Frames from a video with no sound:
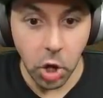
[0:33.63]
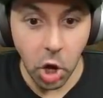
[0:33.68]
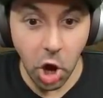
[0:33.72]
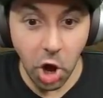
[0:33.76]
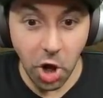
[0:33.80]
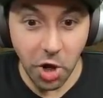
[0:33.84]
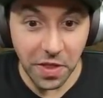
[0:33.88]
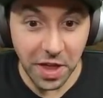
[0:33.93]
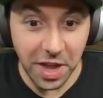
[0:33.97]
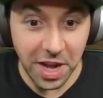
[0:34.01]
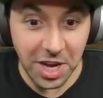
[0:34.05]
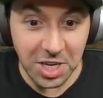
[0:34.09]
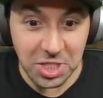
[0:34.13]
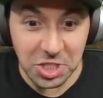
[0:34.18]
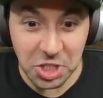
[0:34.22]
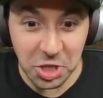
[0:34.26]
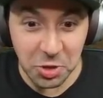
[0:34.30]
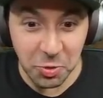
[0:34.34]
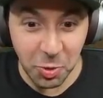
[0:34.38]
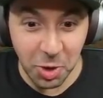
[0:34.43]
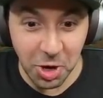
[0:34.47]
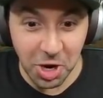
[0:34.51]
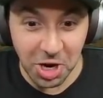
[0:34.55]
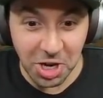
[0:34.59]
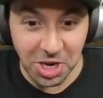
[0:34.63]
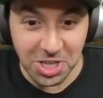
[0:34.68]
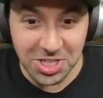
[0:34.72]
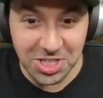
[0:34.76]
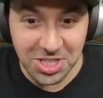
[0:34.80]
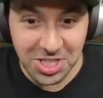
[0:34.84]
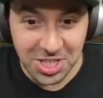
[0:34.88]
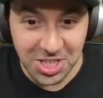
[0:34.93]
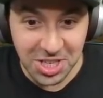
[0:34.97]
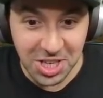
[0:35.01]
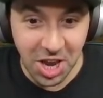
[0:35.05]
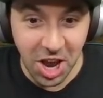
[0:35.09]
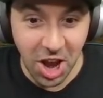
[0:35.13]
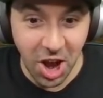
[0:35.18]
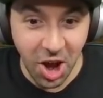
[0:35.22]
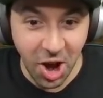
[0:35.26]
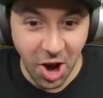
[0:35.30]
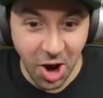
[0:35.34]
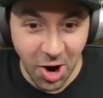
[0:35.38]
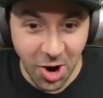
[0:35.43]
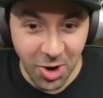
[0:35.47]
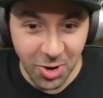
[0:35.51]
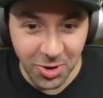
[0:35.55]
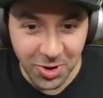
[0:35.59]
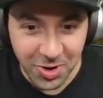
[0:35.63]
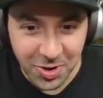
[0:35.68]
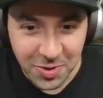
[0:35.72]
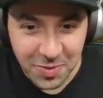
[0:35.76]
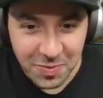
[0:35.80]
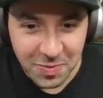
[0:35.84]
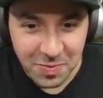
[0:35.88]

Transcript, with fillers: Oh, that actually worked! Yo!